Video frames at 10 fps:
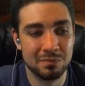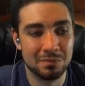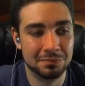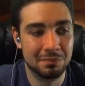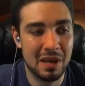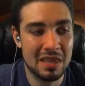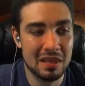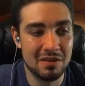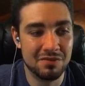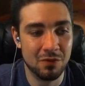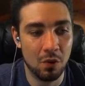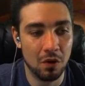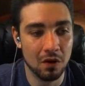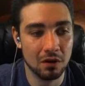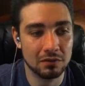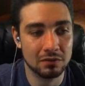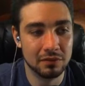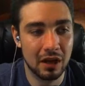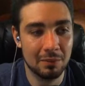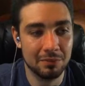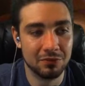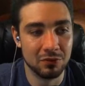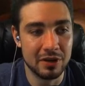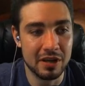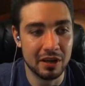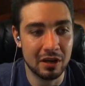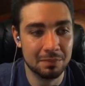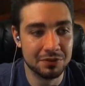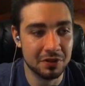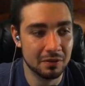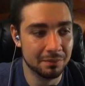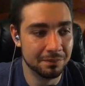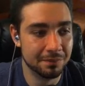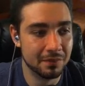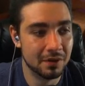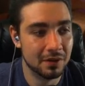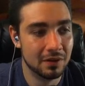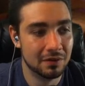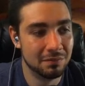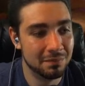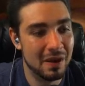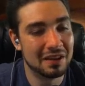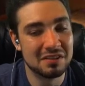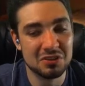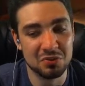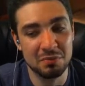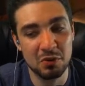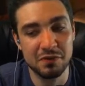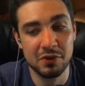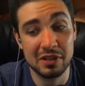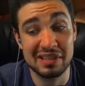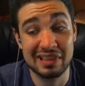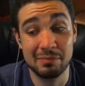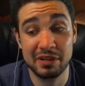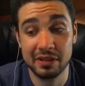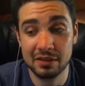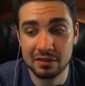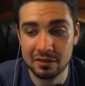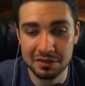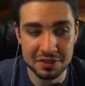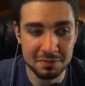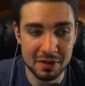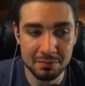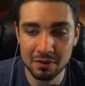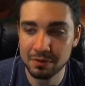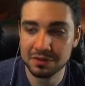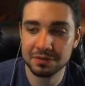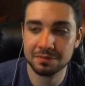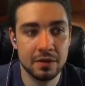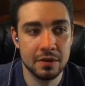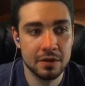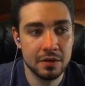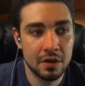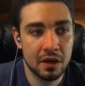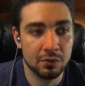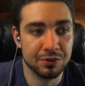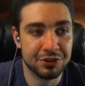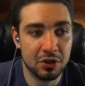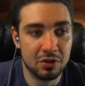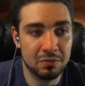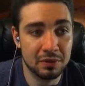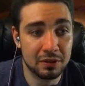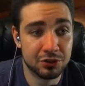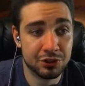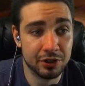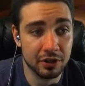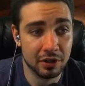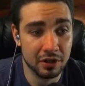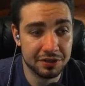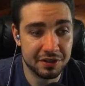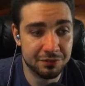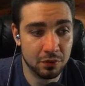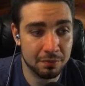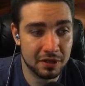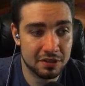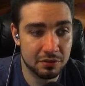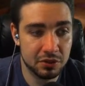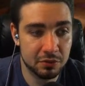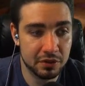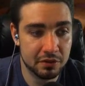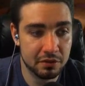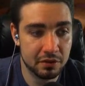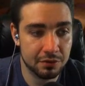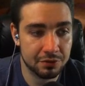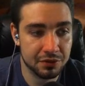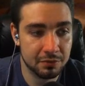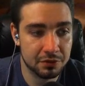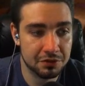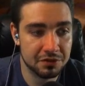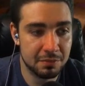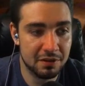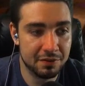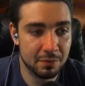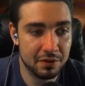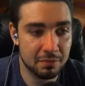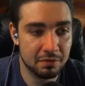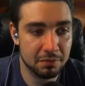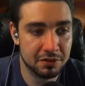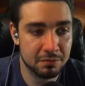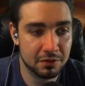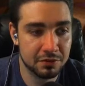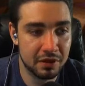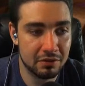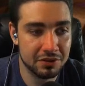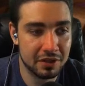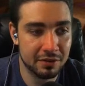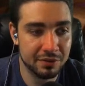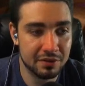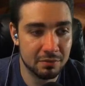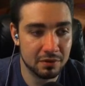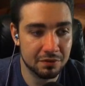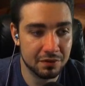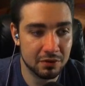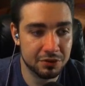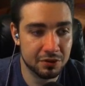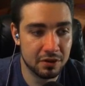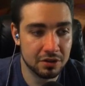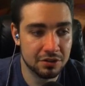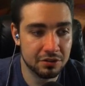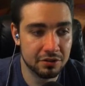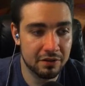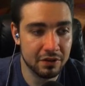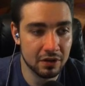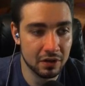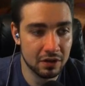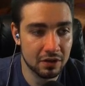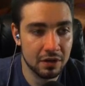Mainly for freeing up some, acting as a removal in limited is its main purpose. Rhizome Lurcher is a 4-mana 2/2 with Undergrowth. Rhizome Lurcher is a battlefield with a number of +1/+1 counters on it equal to the number of creature cards in your graveyard.